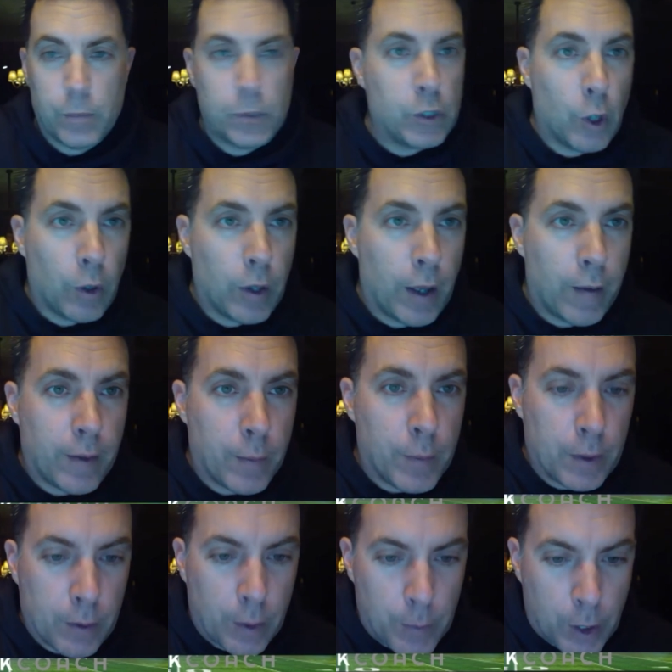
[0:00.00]
so uh, let
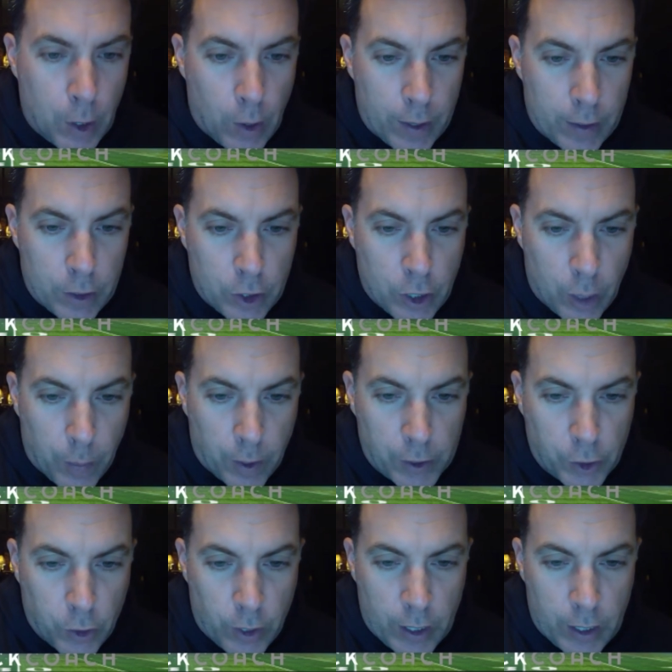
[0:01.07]
me let me go ahead and share my
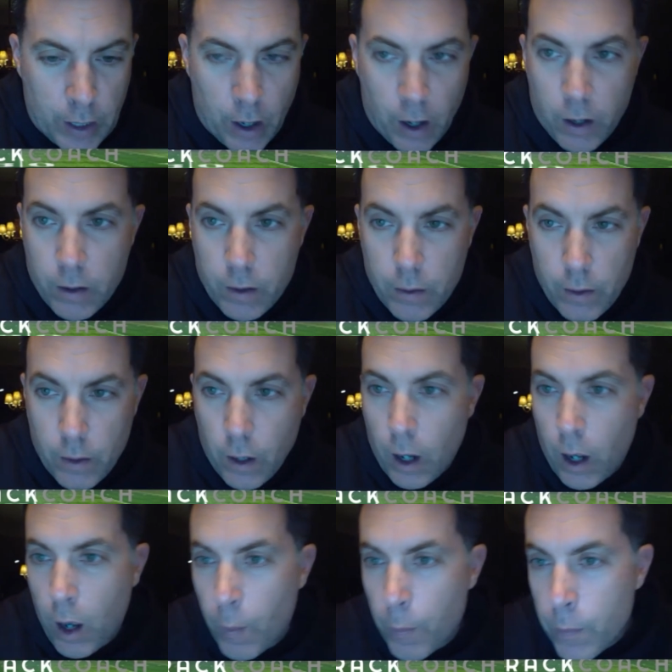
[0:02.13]
screen here.
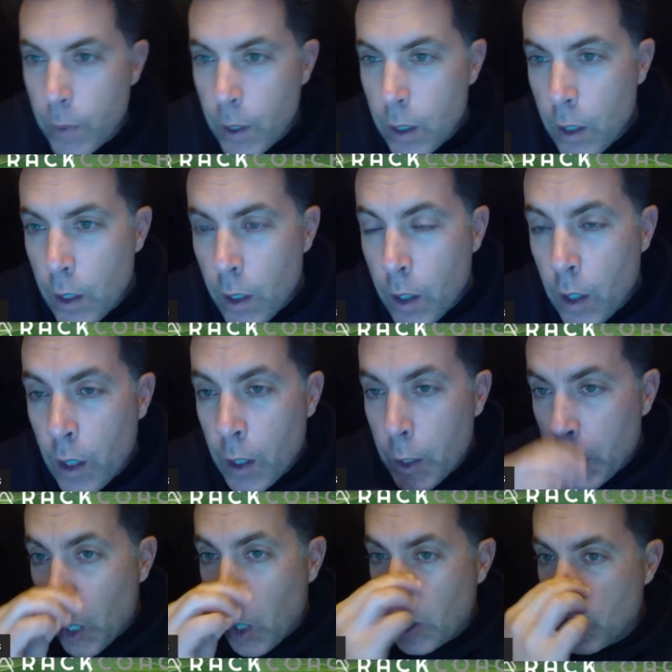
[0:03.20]
Um,
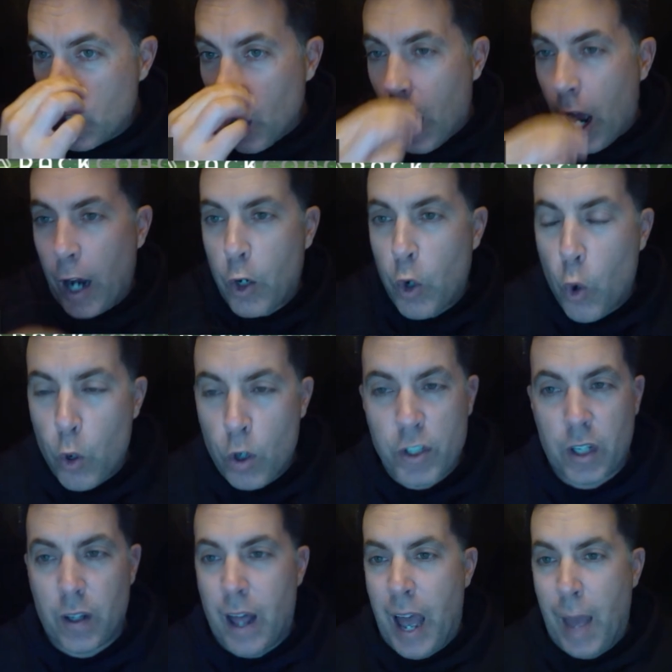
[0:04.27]
Coach, uh, corners
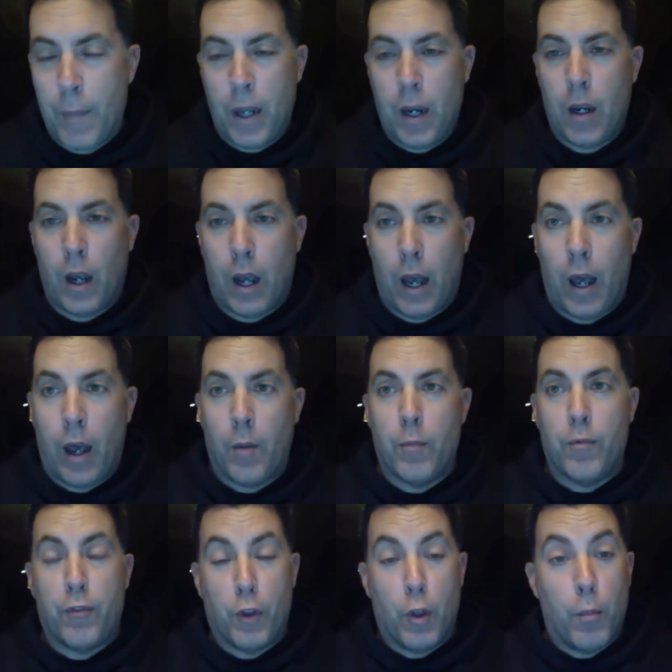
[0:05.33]
alignment. Uh,
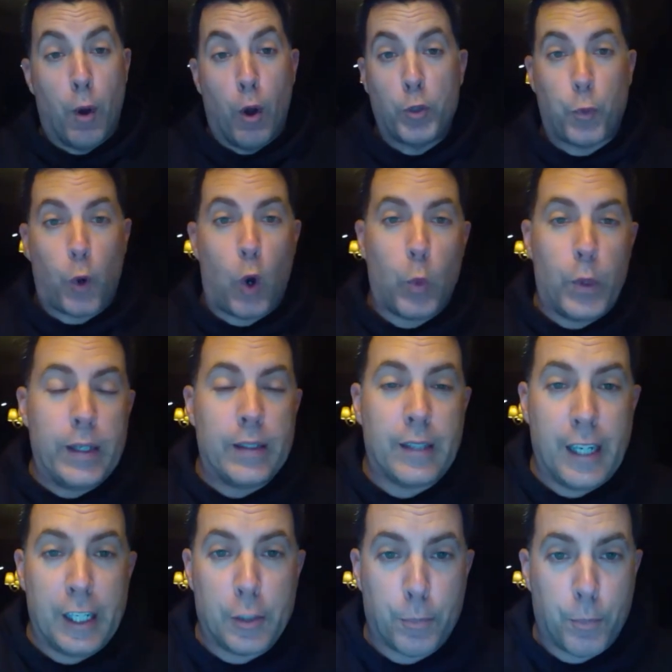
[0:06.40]
for the most part, we
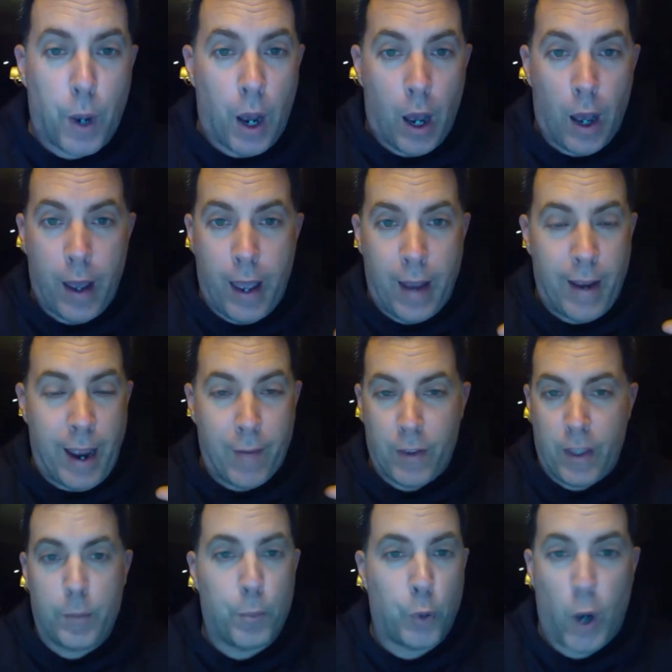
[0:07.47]
teach uh,
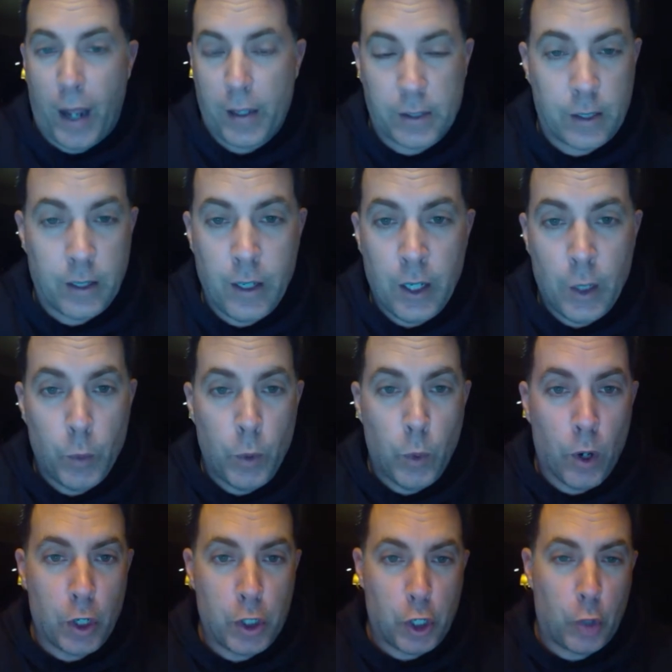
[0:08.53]
everything pressed. We
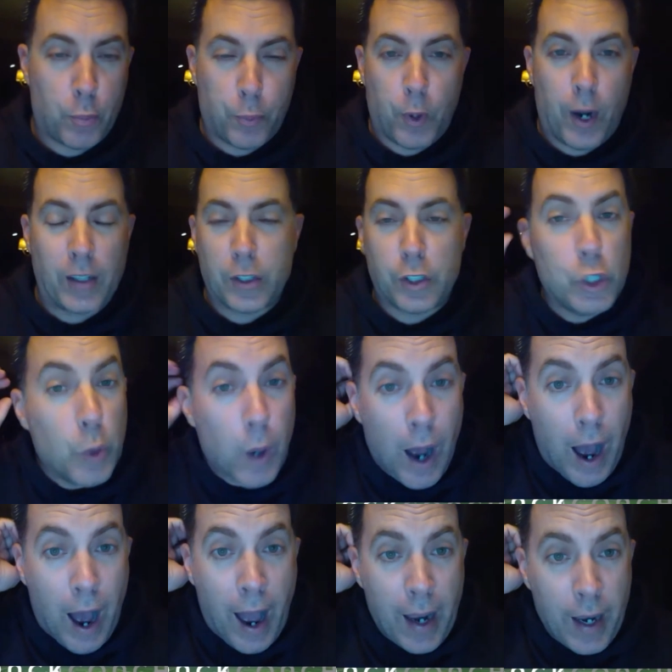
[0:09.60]
want to show press too
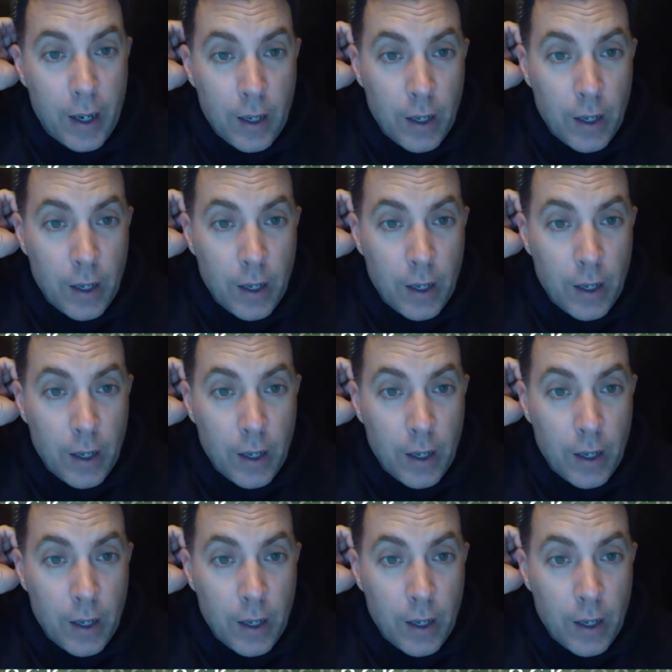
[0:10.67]
high